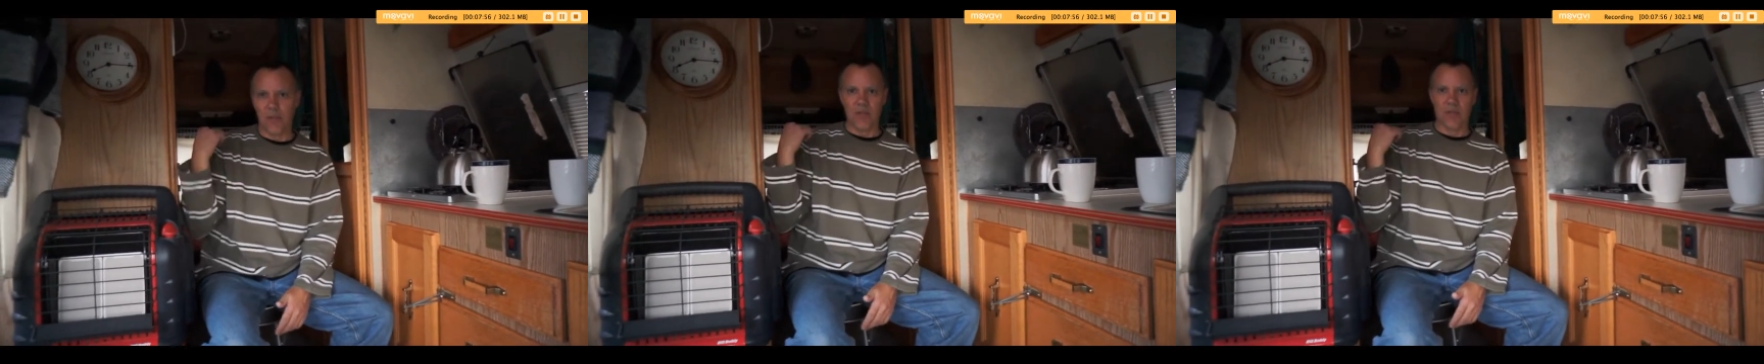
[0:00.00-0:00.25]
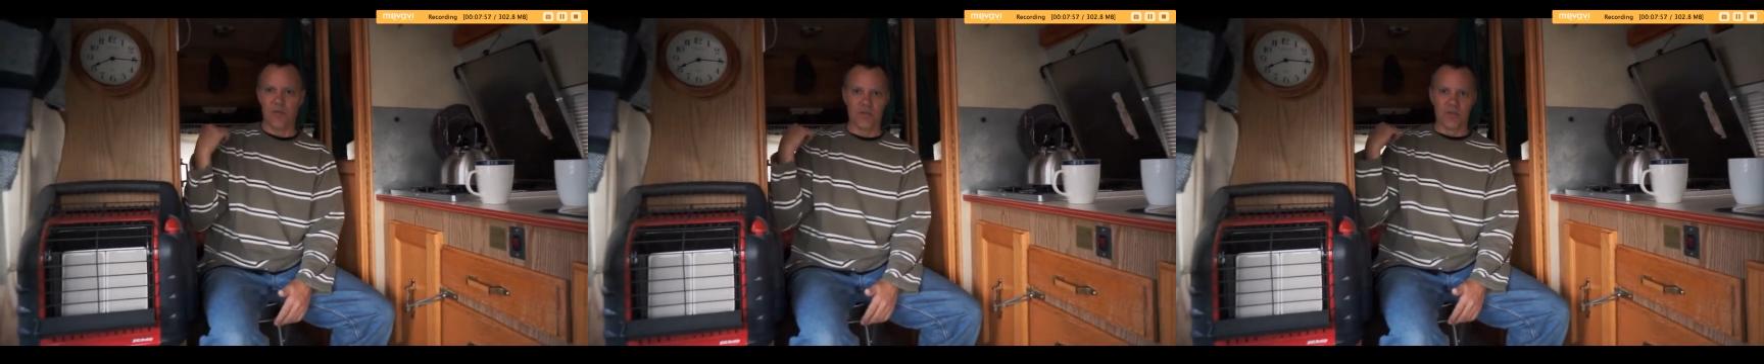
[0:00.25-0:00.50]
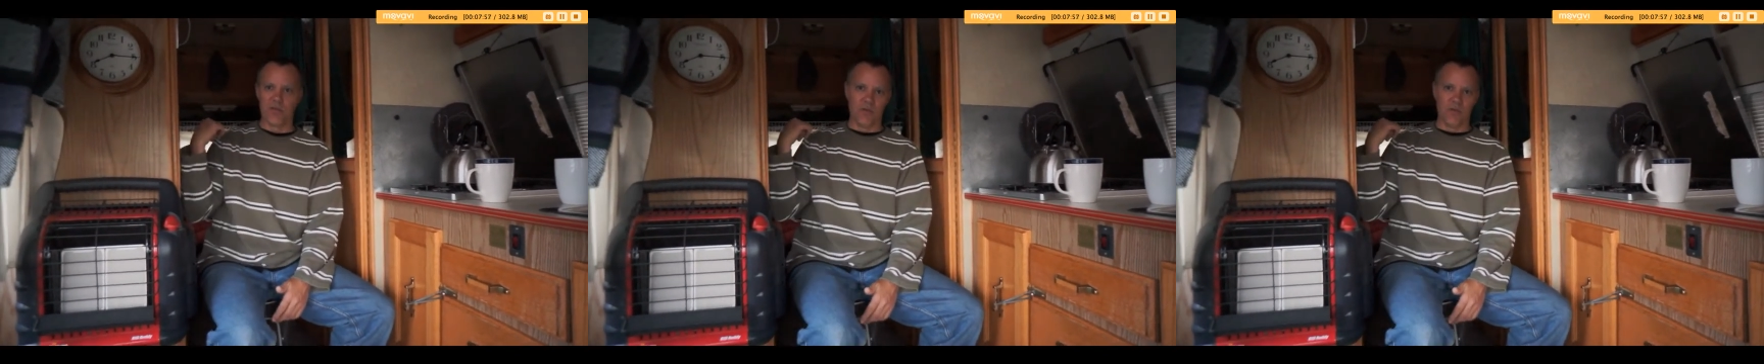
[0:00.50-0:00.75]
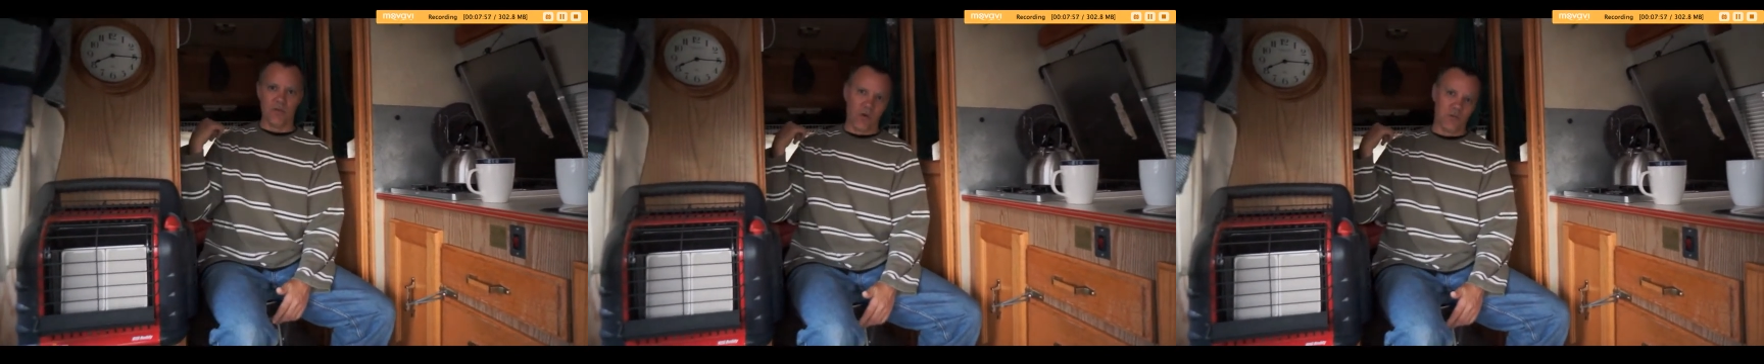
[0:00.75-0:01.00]
Yeah, but
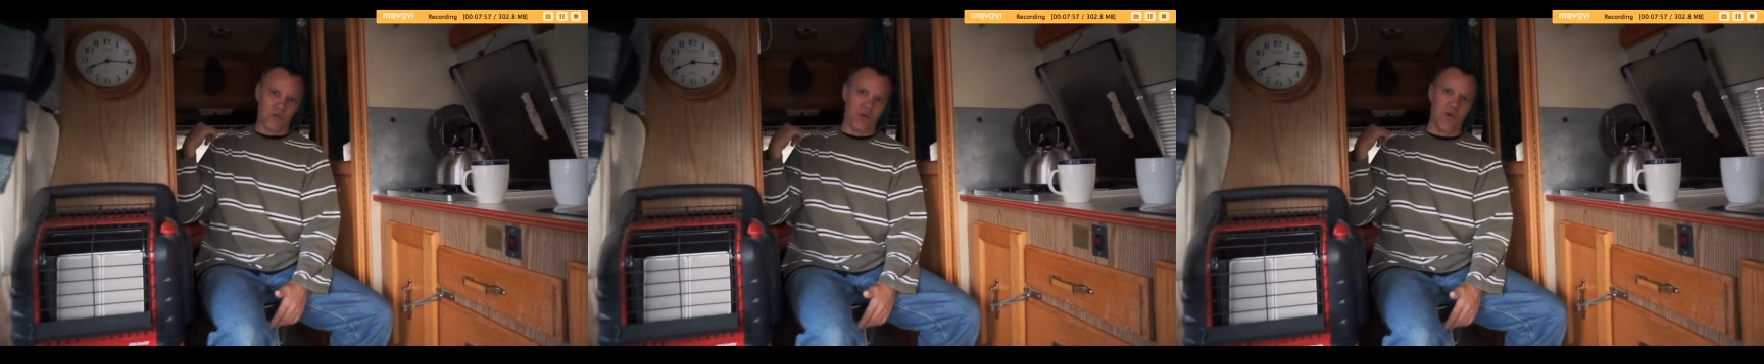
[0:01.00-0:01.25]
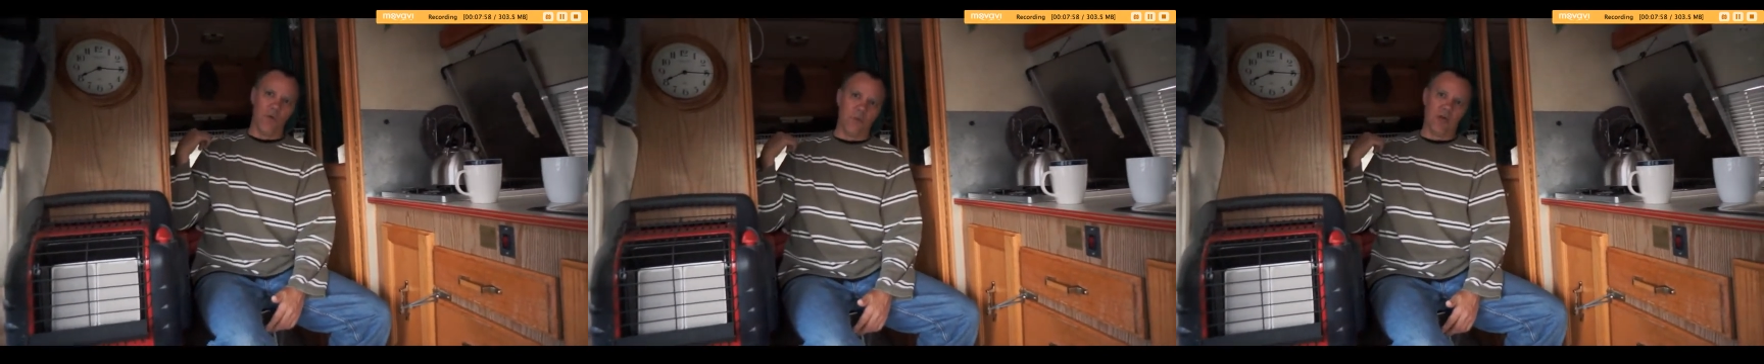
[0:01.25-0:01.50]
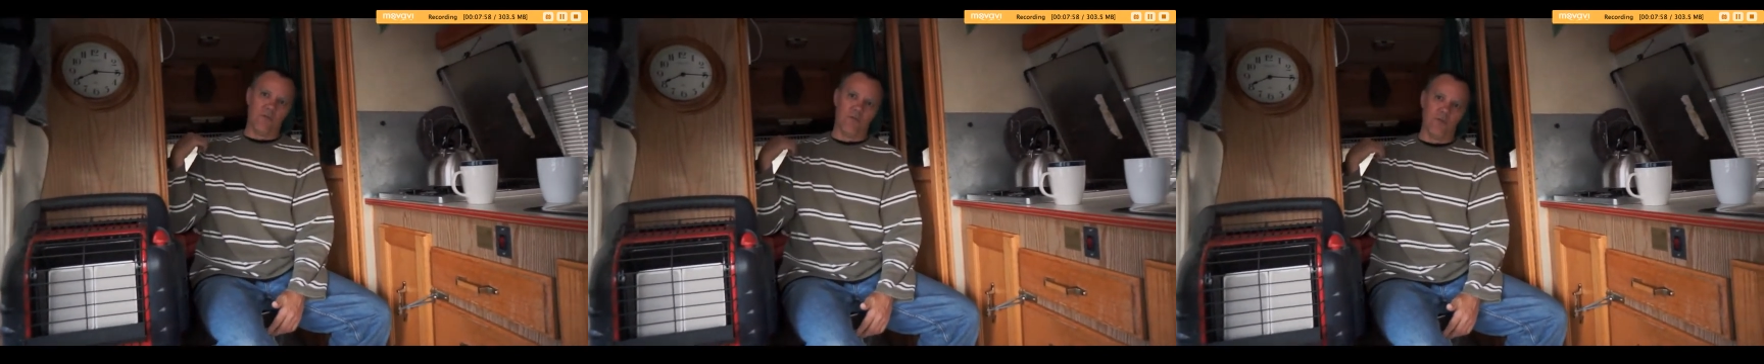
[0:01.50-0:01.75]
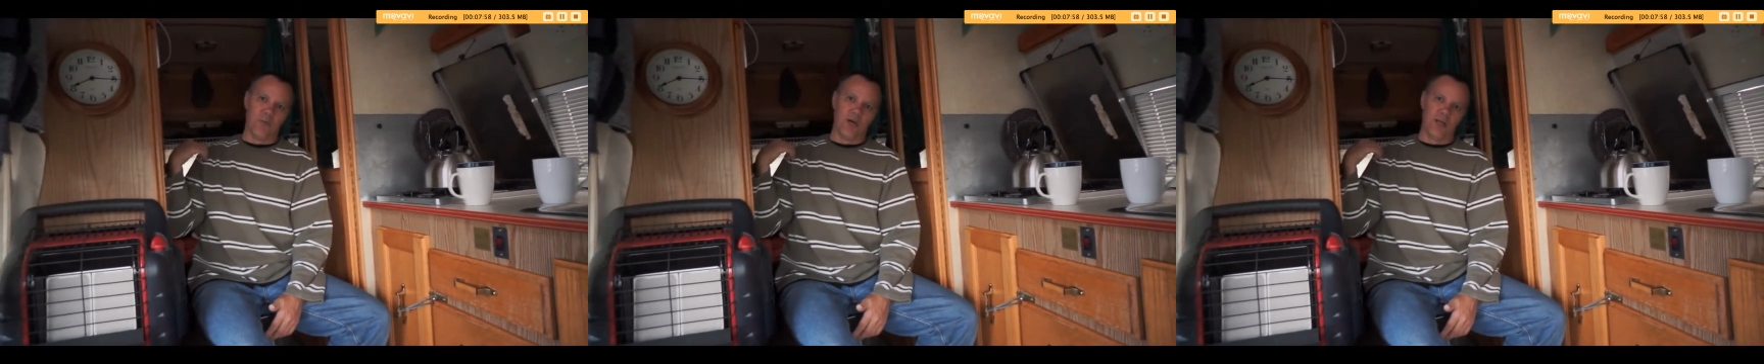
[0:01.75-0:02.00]
there's also the opening
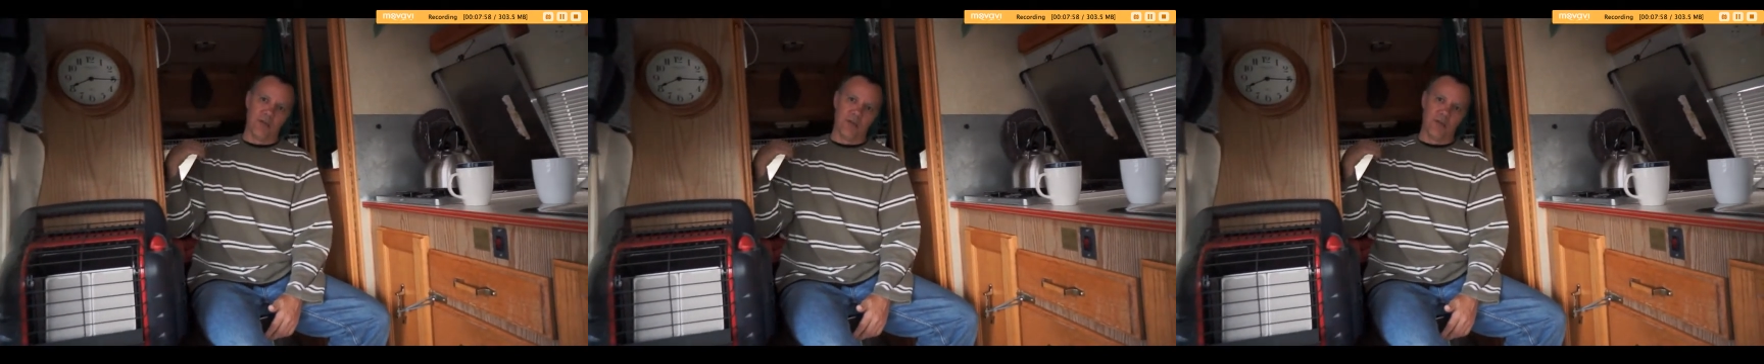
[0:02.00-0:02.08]
for my